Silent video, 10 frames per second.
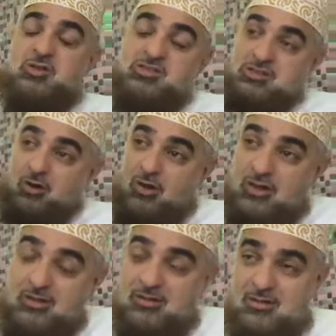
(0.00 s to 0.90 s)
So a
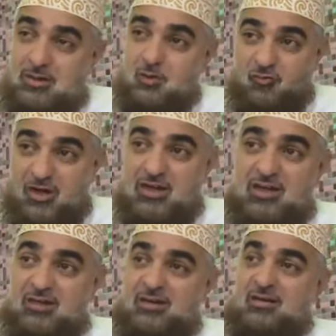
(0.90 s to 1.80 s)
scholar, a
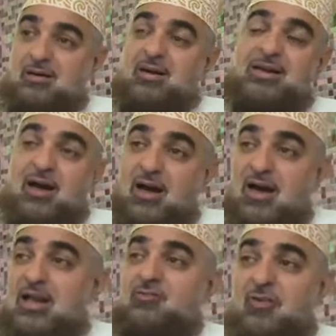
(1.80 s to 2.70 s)
wali, an
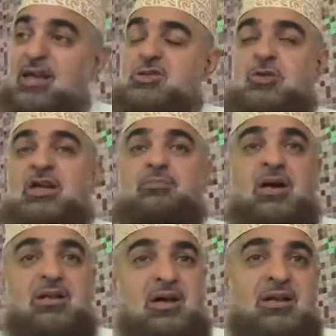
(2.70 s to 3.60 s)
arif like
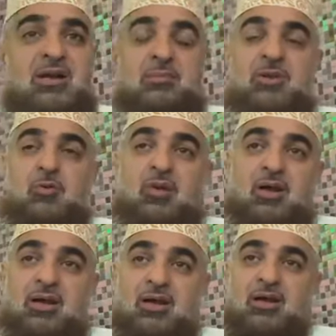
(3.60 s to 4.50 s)
Junaid Baghdadi
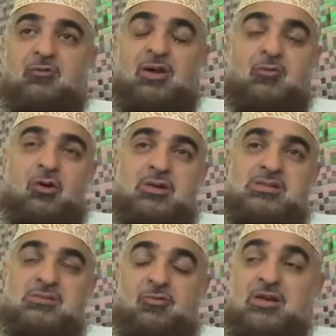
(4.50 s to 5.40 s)
rahmatullahi
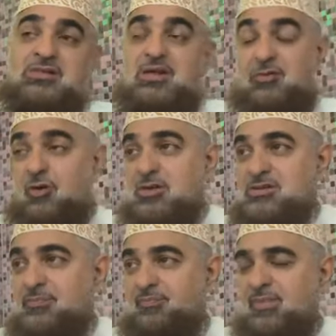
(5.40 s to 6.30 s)
alayhi, once he
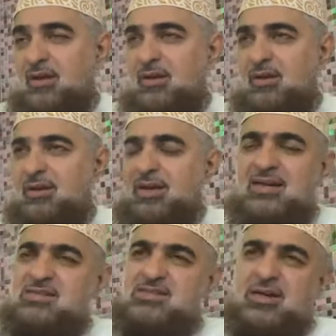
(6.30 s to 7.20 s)
was
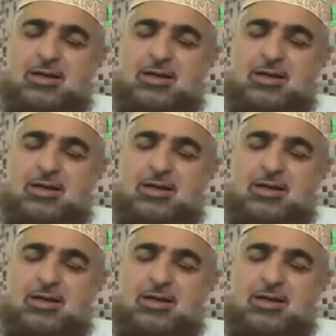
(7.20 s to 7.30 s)
in